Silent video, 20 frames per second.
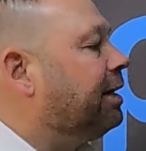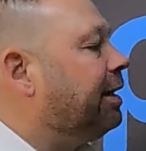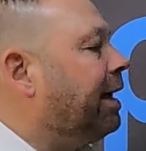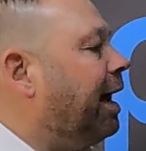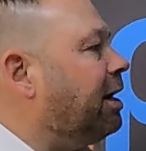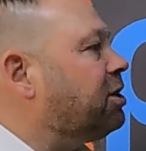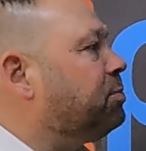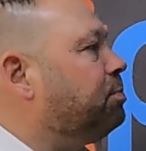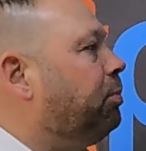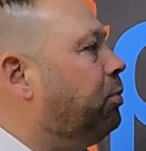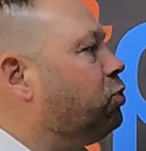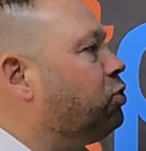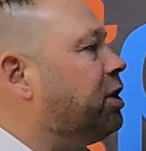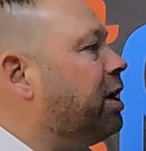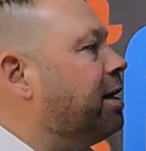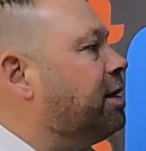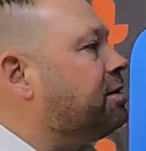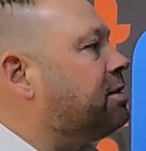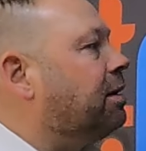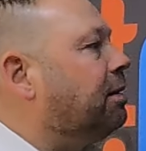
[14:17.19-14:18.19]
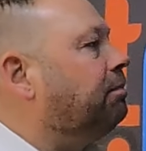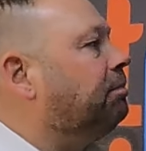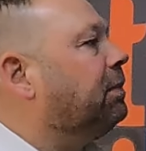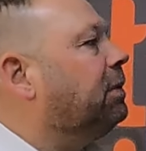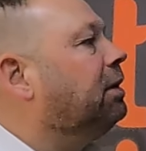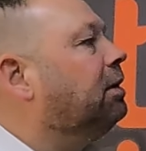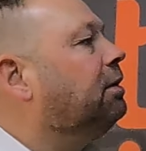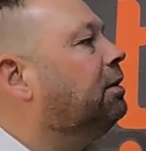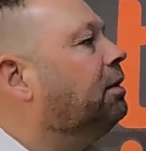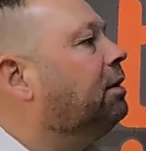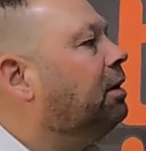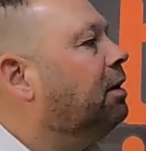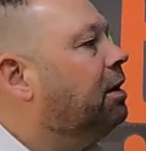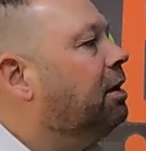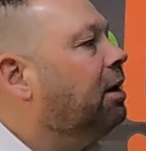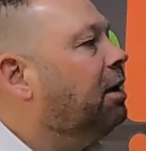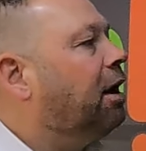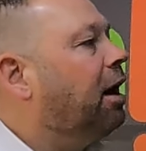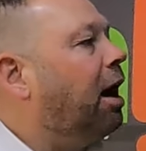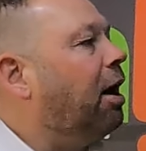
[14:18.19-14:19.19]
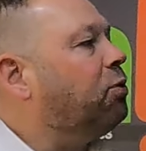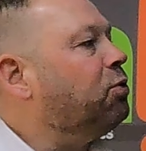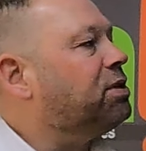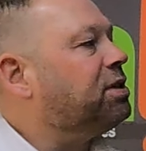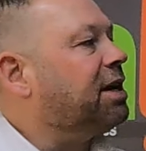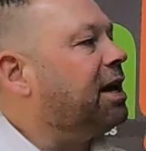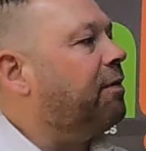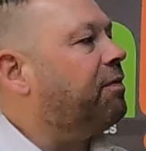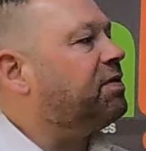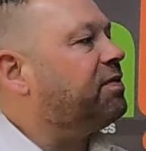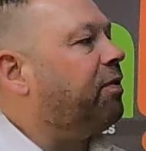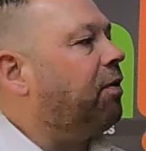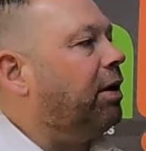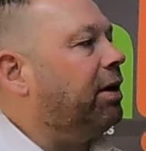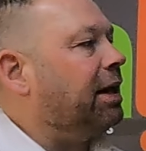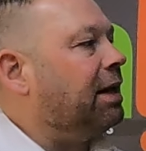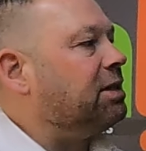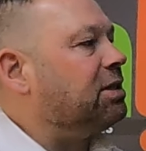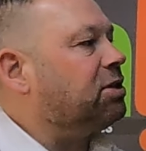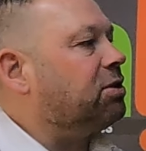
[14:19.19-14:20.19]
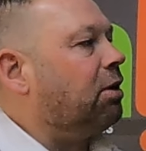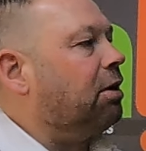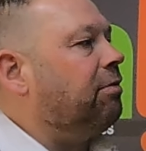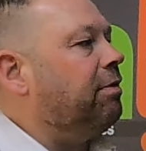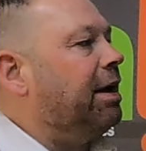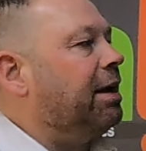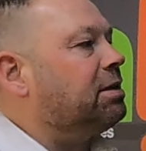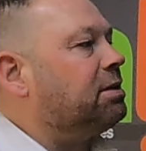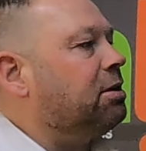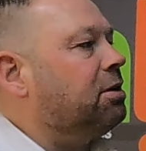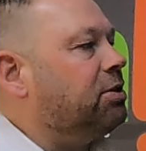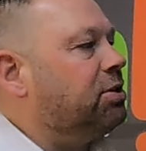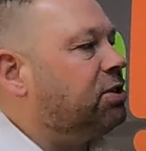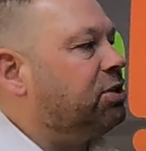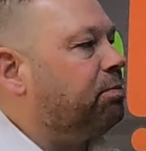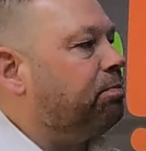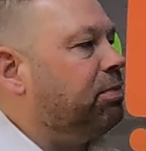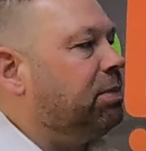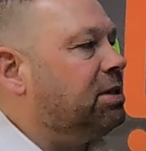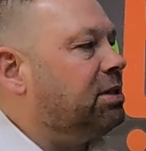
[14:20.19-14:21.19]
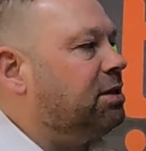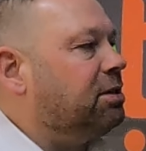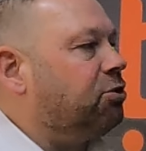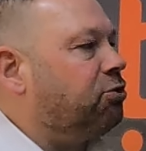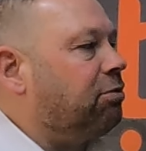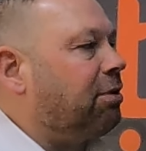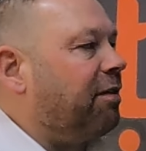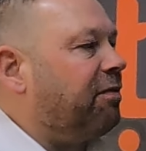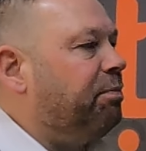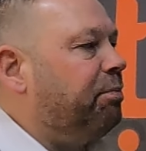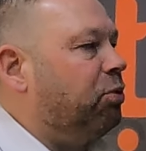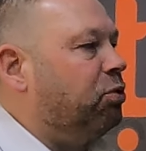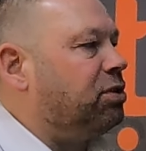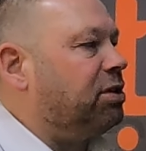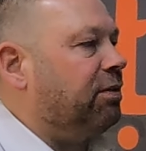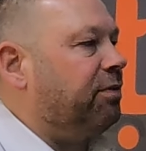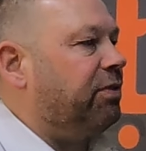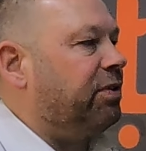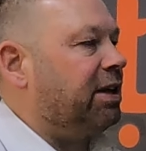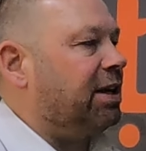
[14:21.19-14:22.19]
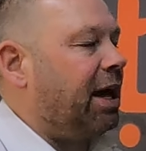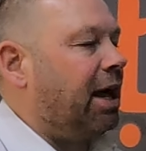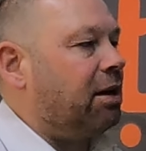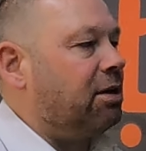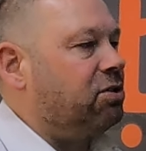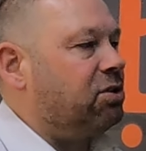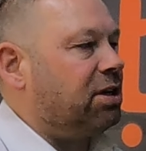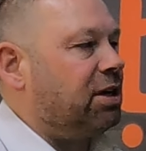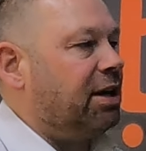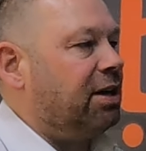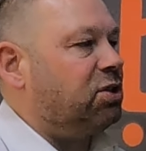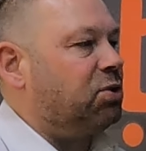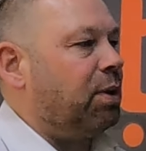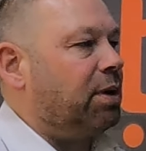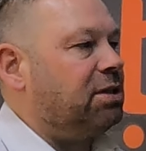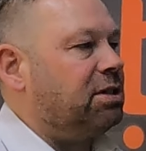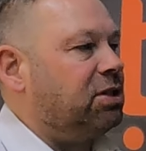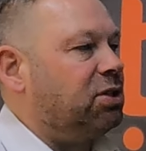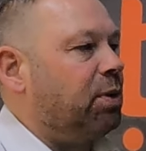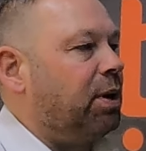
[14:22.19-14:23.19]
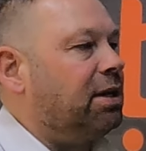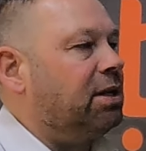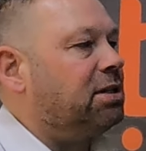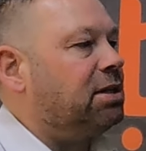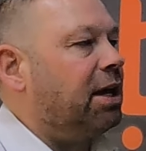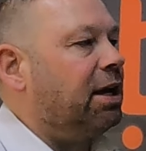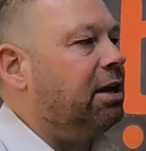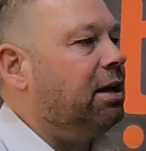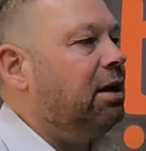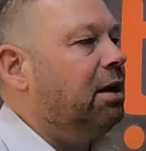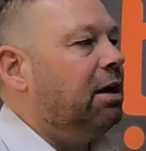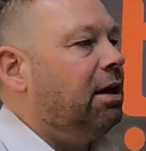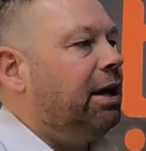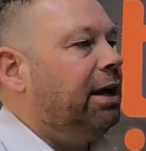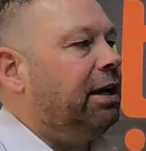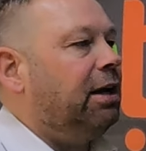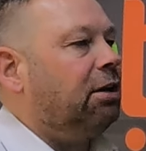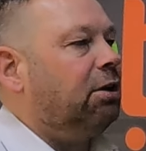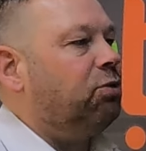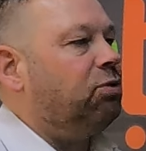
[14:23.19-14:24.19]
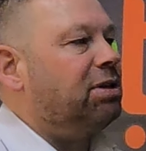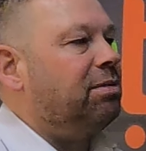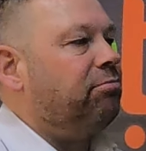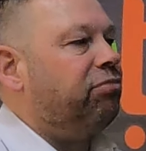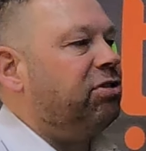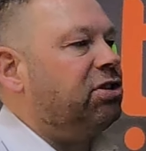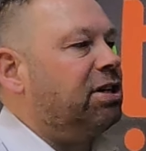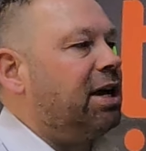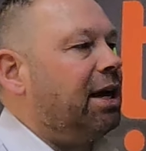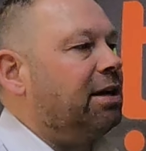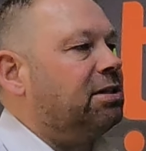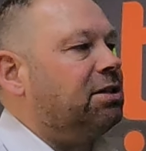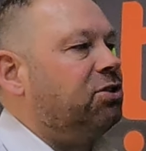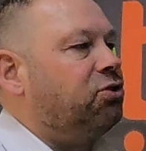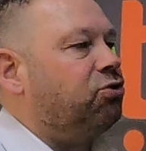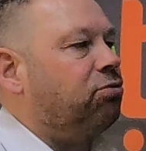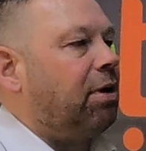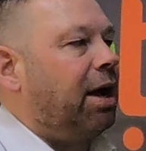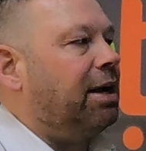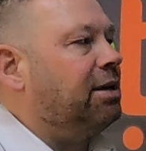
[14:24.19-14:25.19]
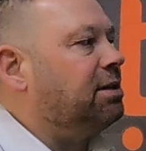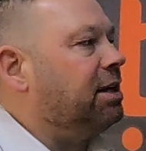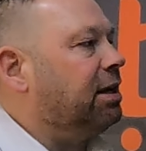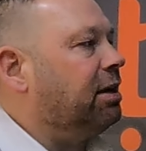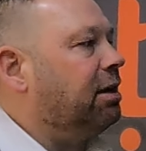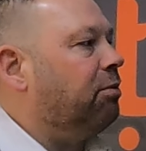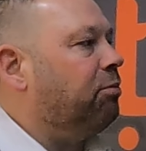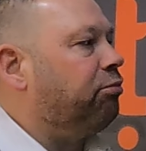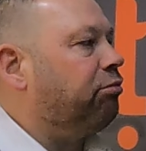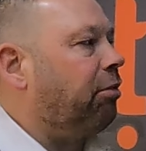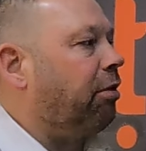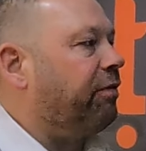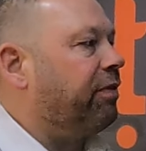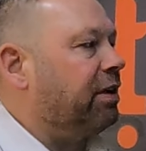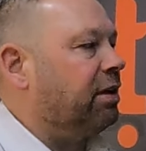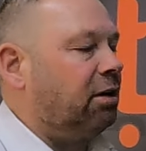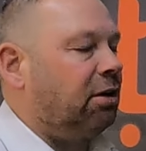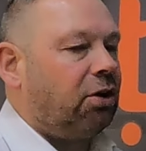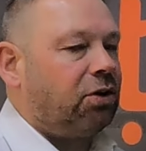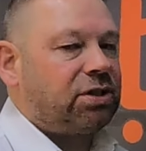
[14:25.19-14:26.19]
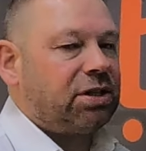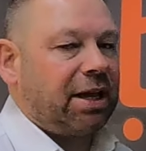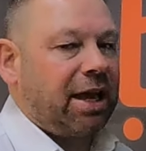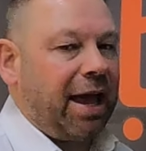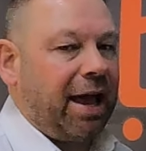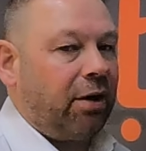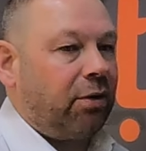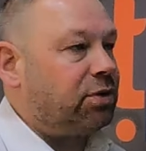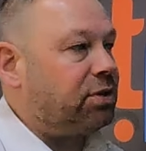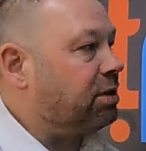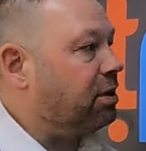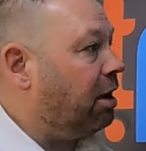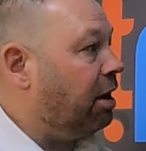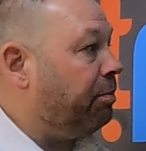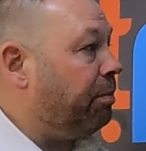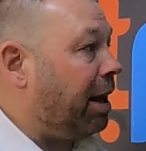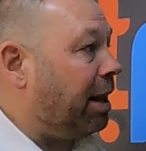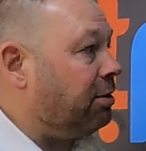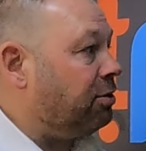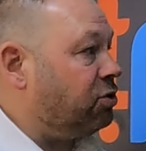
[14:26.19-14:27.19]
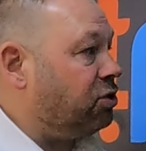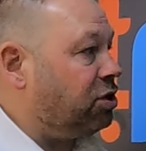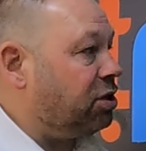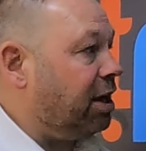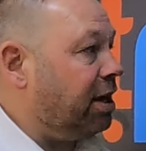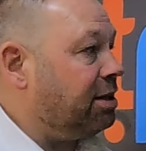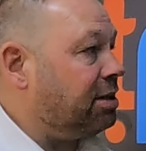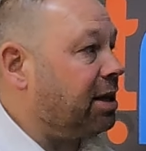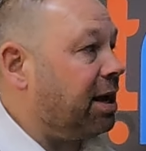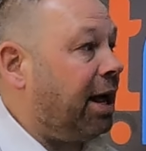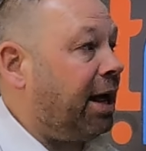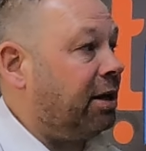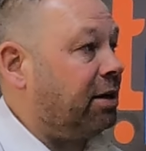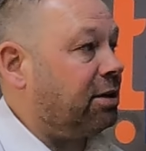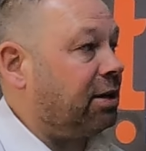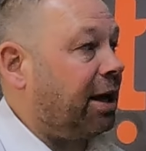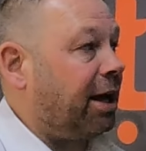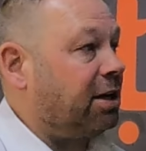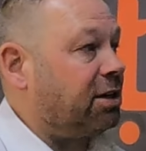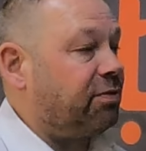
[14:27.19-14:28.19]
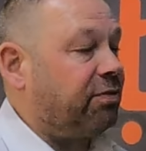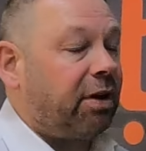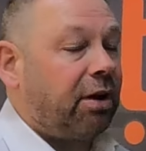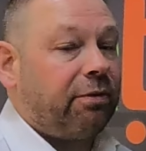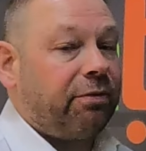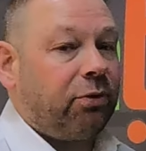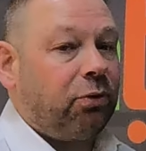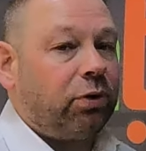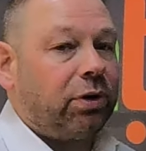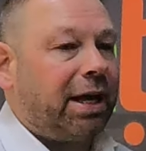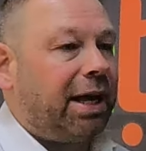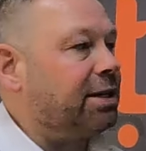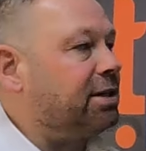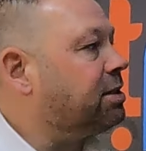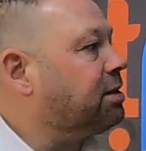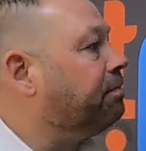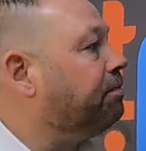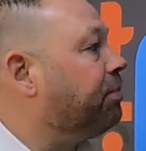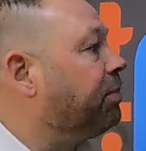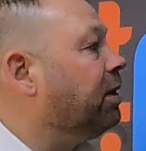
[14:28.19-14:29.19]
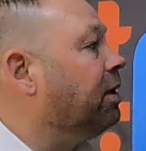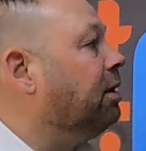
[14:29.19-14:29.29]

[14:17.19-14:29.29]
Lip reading: Cash budget. OCF's Finance Director has submitted a draft budget for the calendar year 2020, including projected trading and profit and loss accounts, a balance sheet and a cash flow forecast.